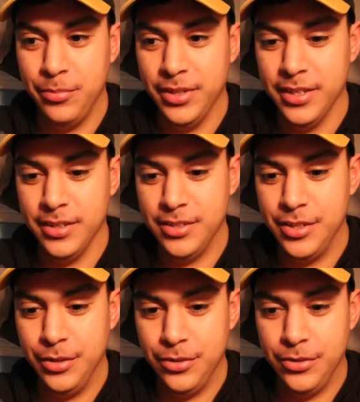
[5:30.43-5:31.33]

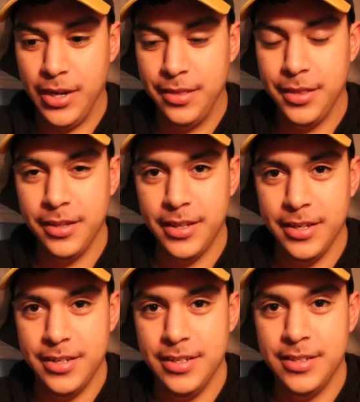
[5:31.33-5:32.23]
Because, I think
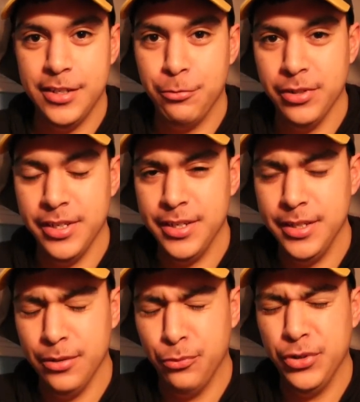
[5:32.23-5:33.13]
that
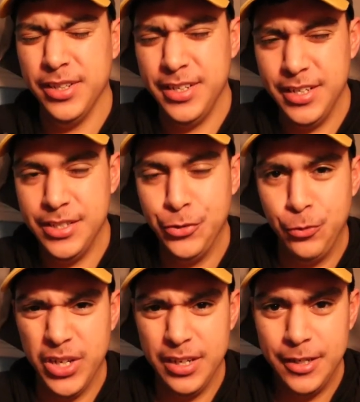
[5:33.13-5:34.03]
DC really needs a
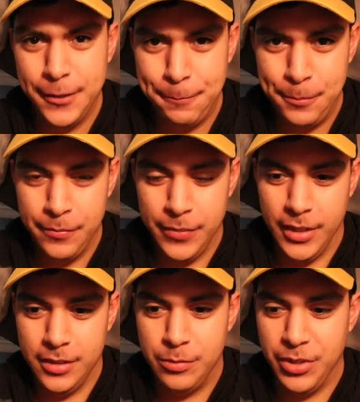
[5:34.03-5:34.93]
win,
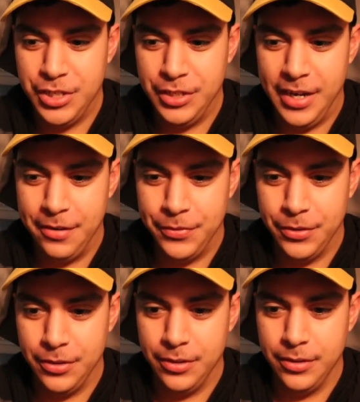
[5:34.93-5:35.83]
especially
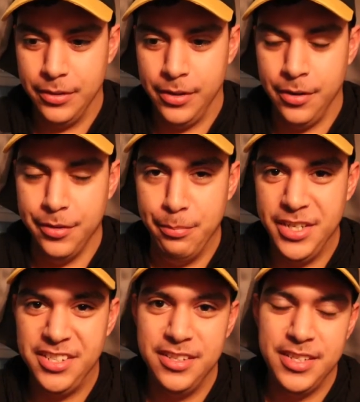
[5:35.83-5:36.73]
after all the
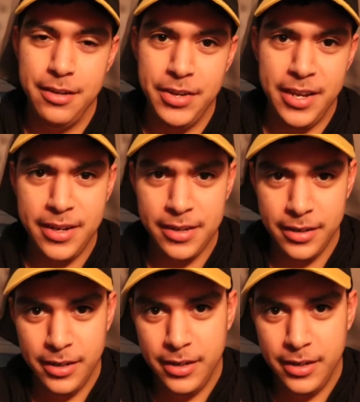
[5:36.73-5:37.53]
misses they've had.